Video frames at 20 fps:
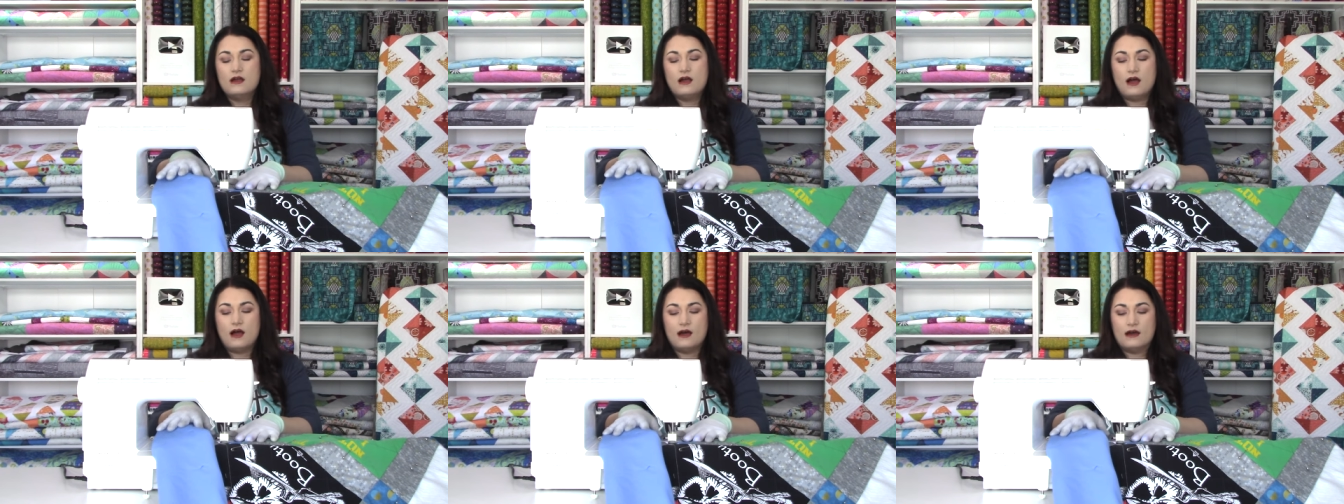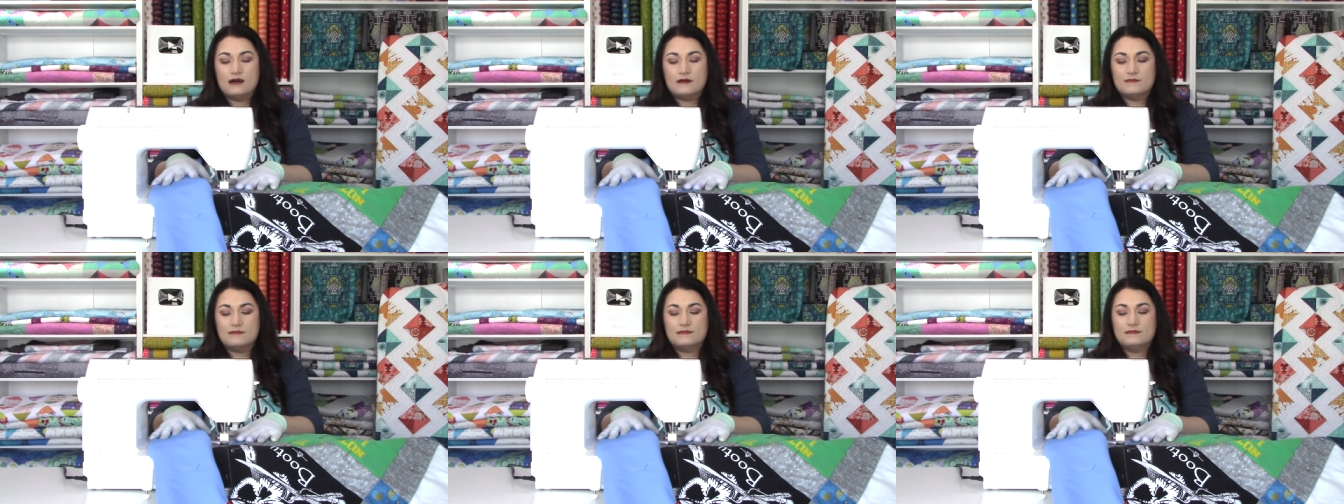
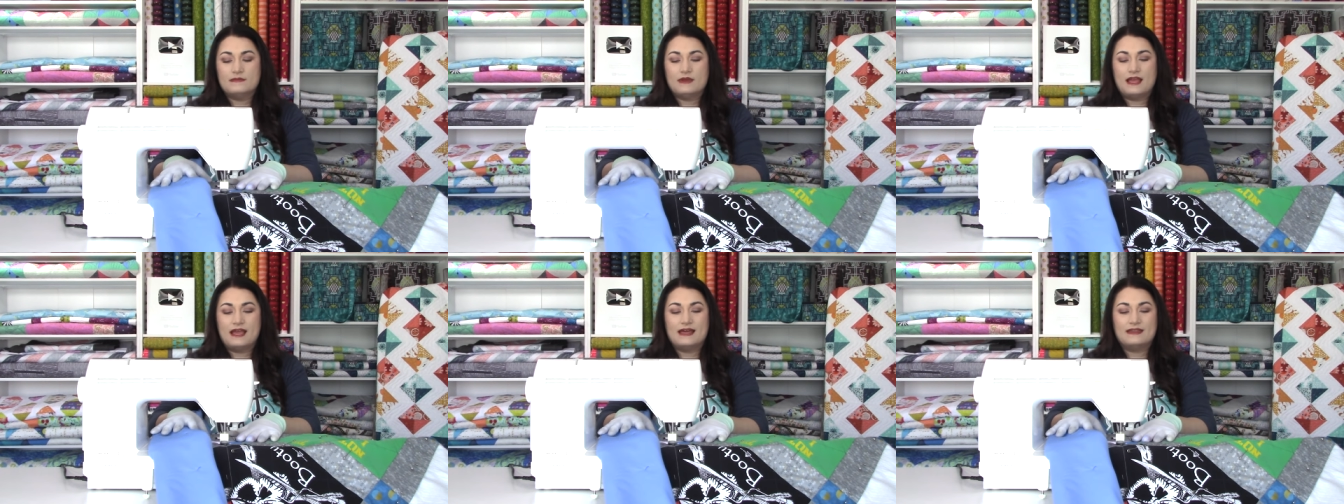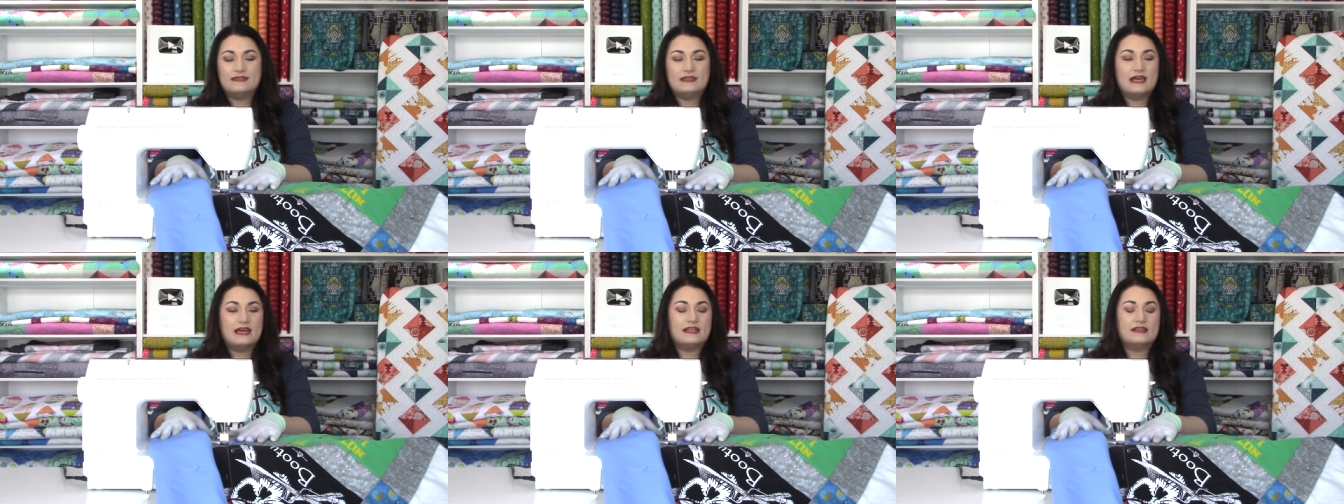Um,
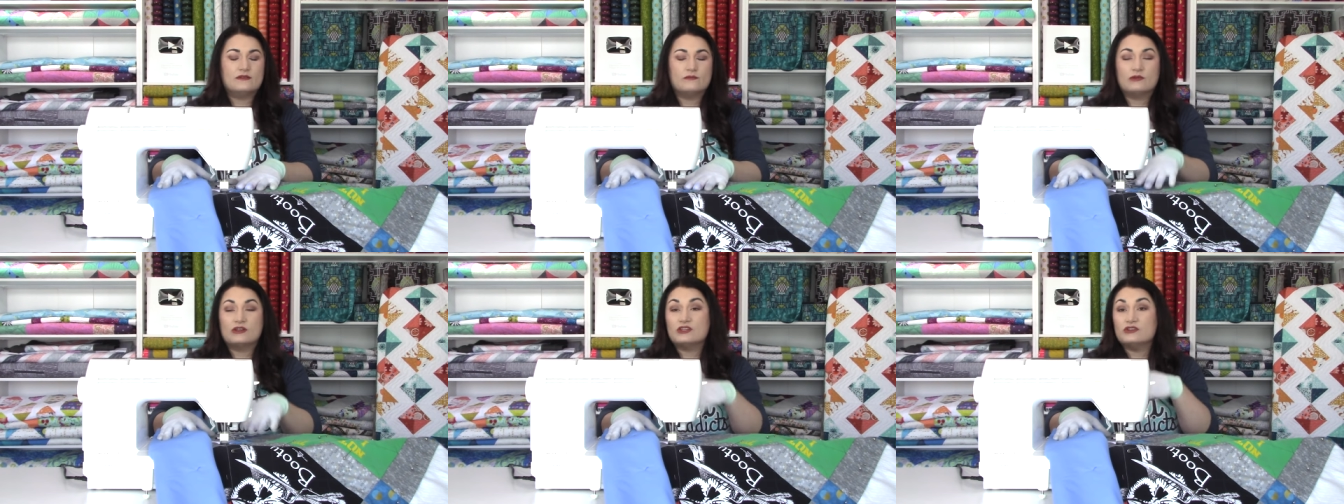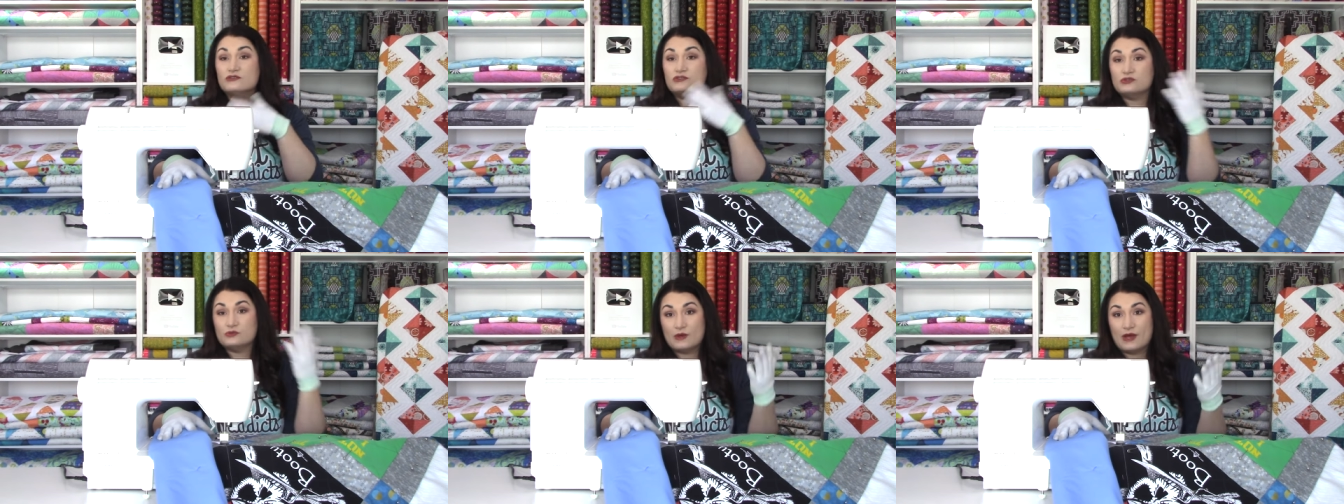and then when
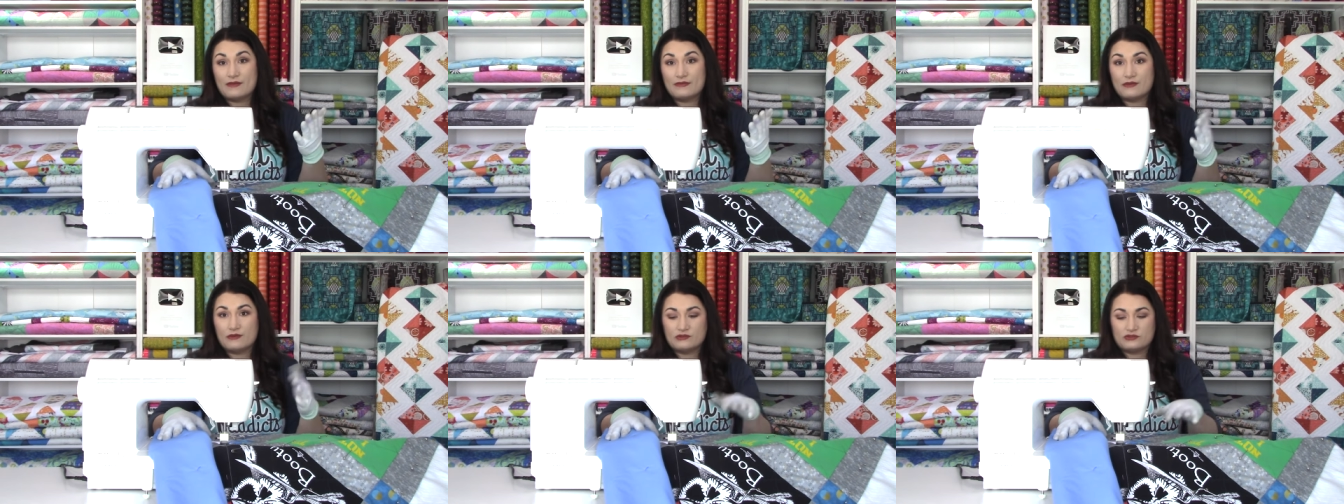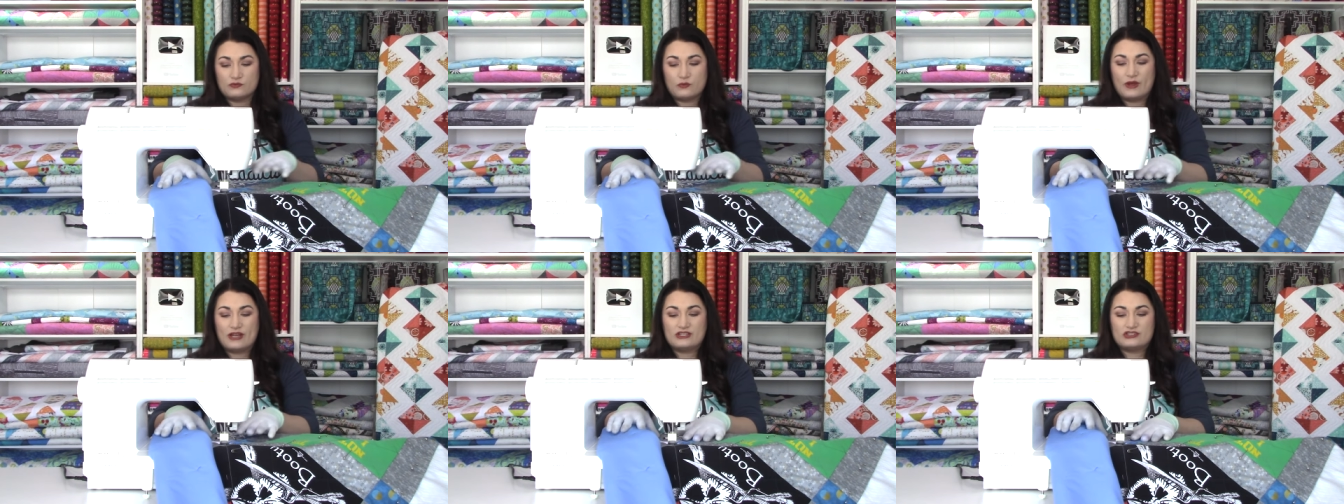you do have
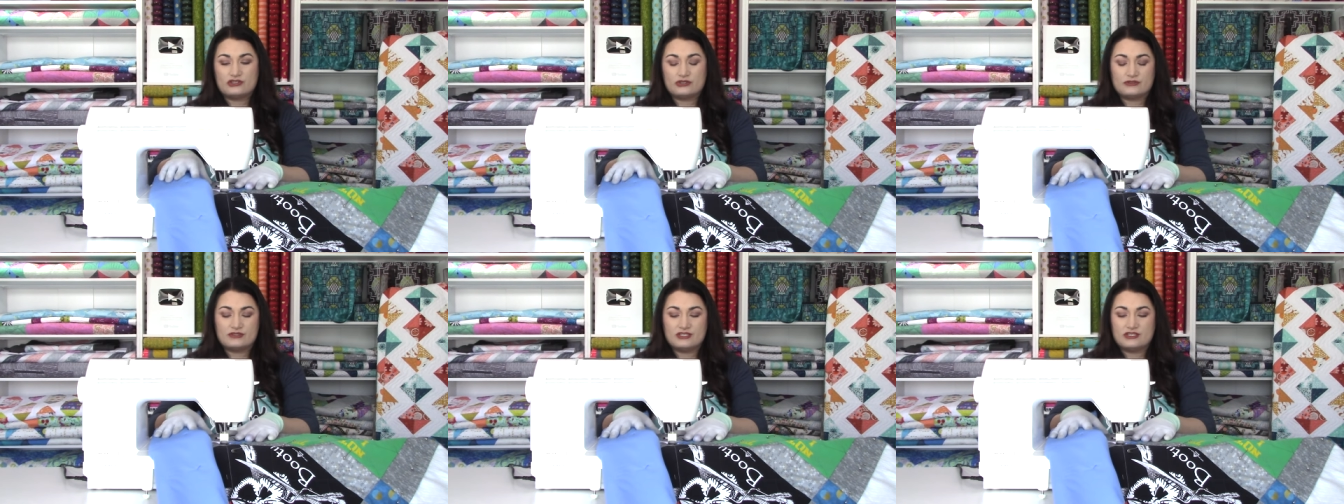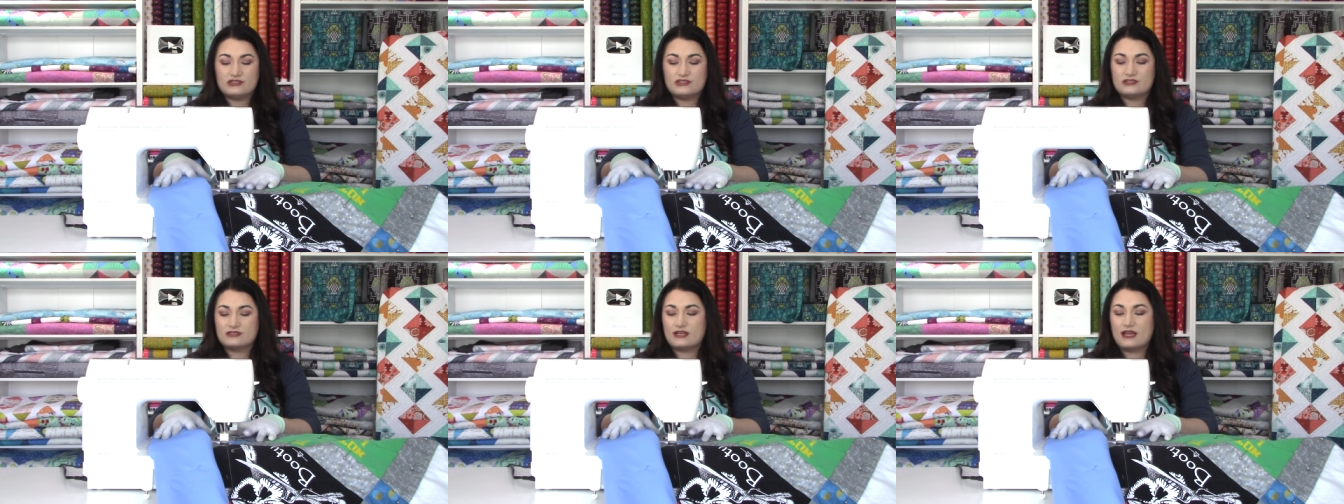those white shirts,
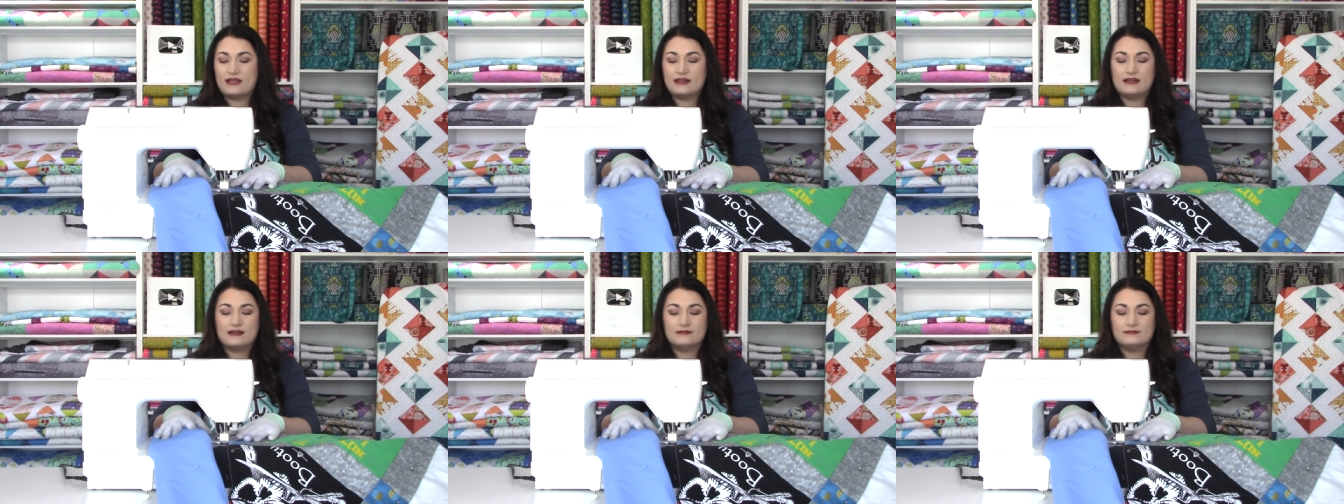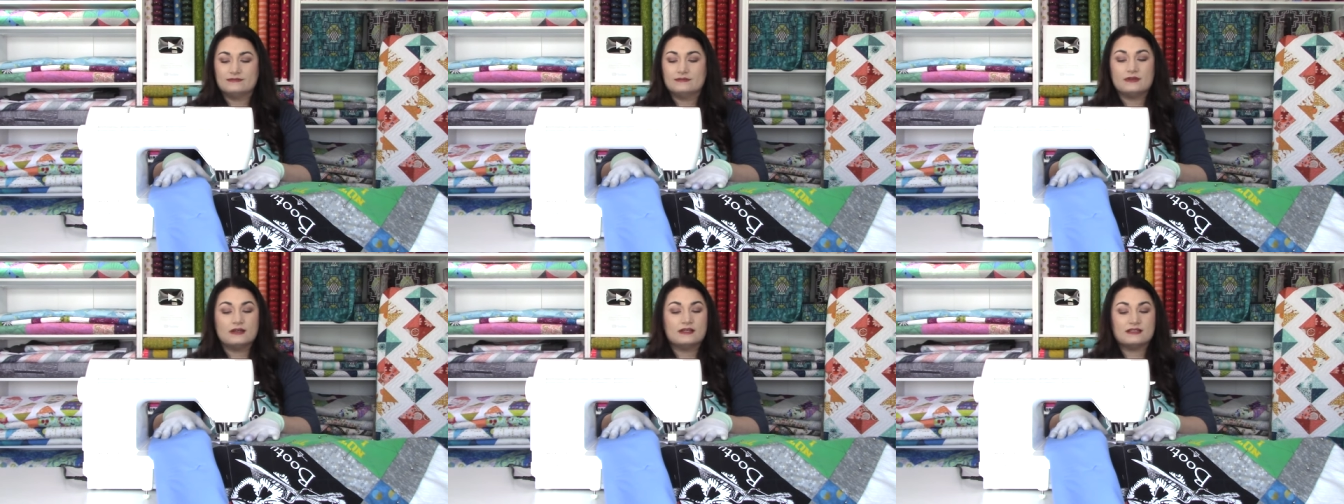it just kind
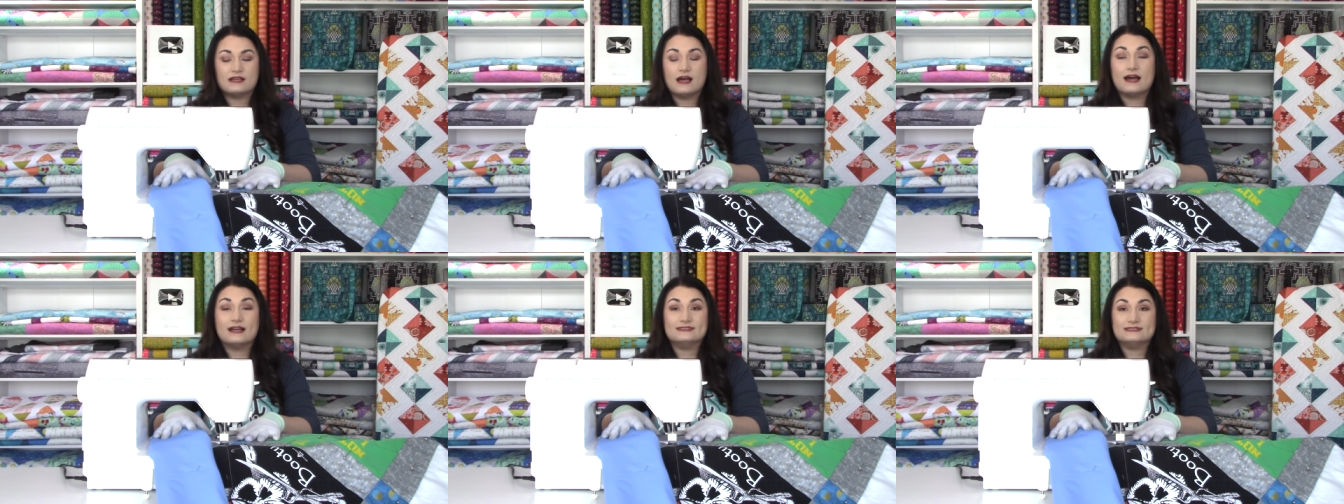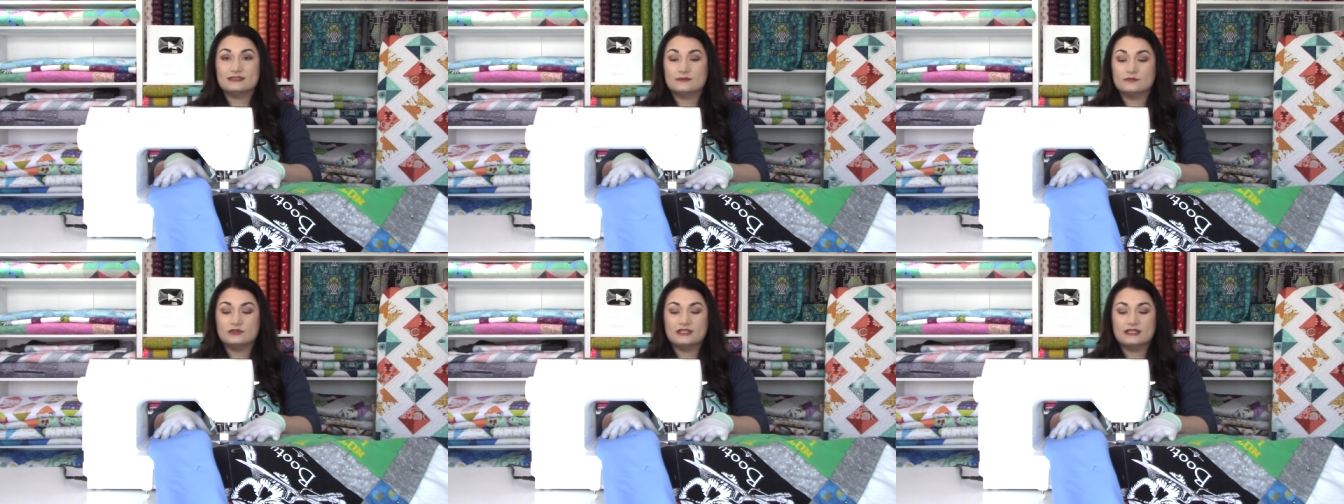of
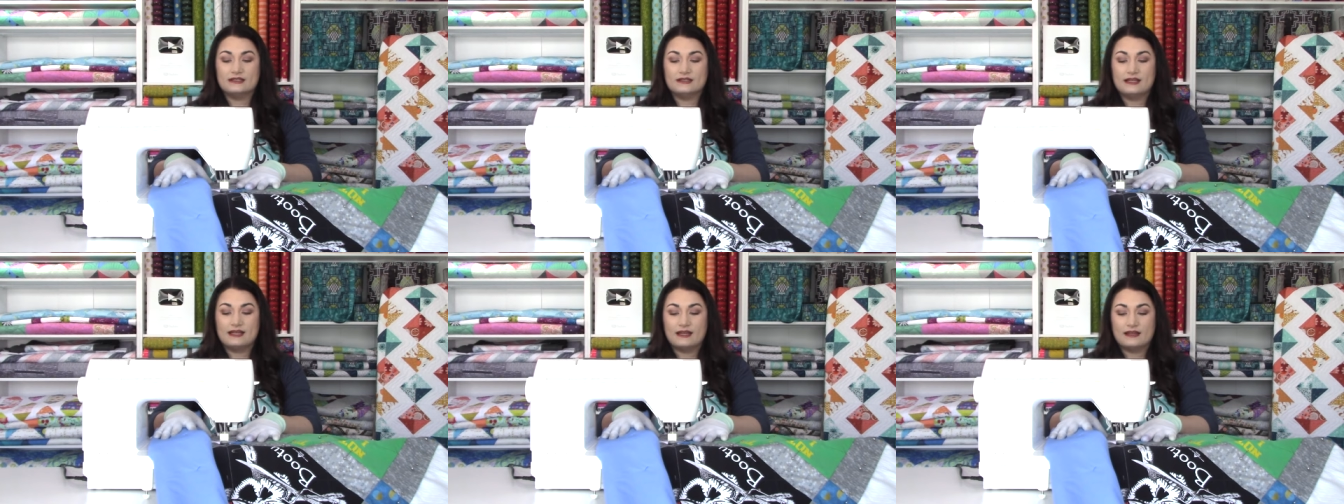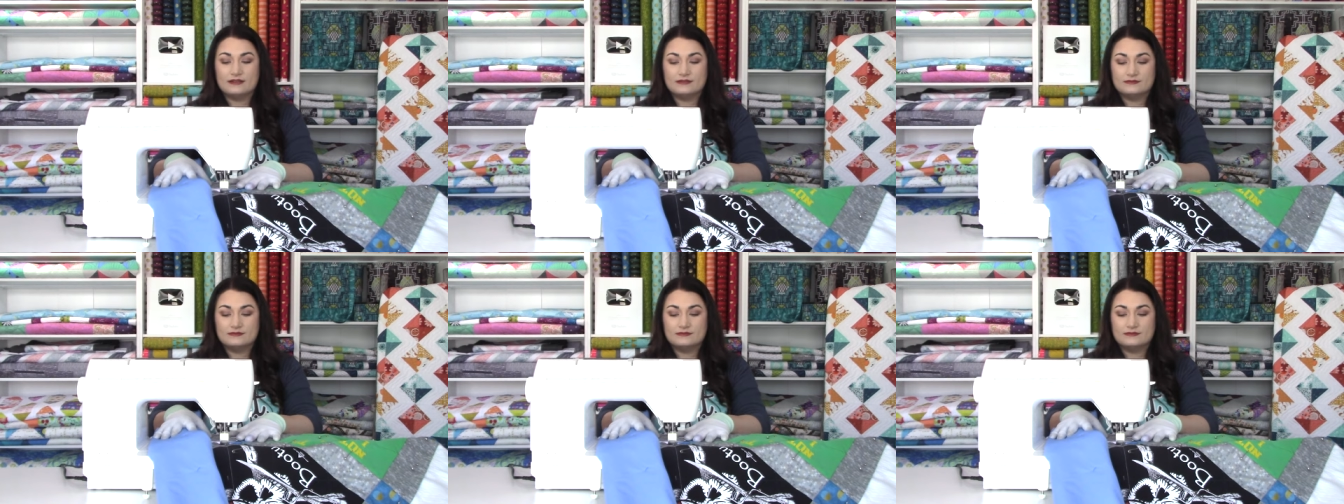hides completely.